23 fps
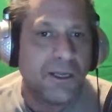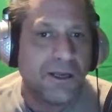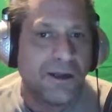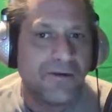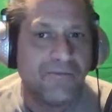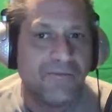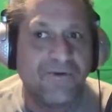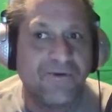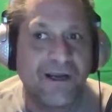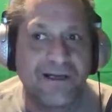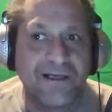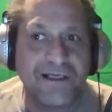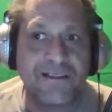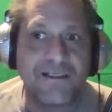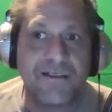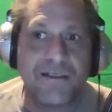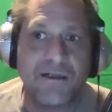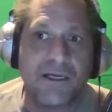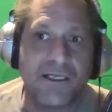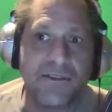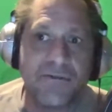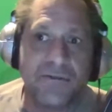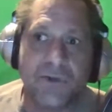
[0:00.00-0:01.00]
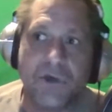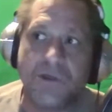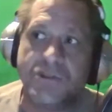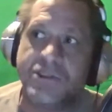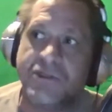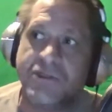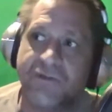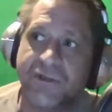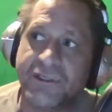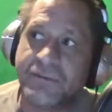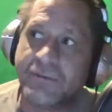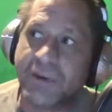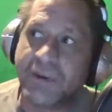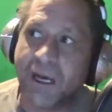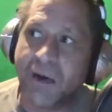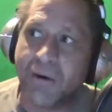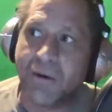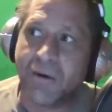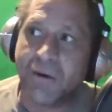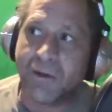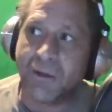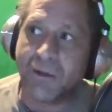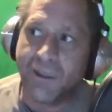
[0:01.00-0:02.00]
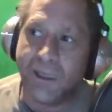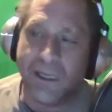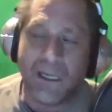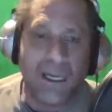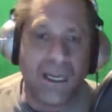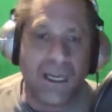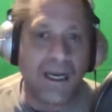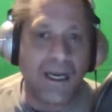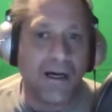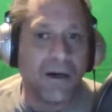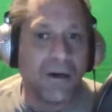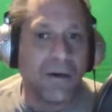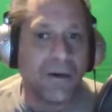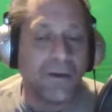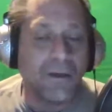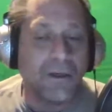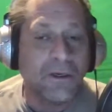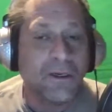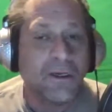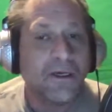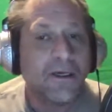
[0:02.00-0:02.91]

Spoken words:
In fact, it's lost most of its power. How?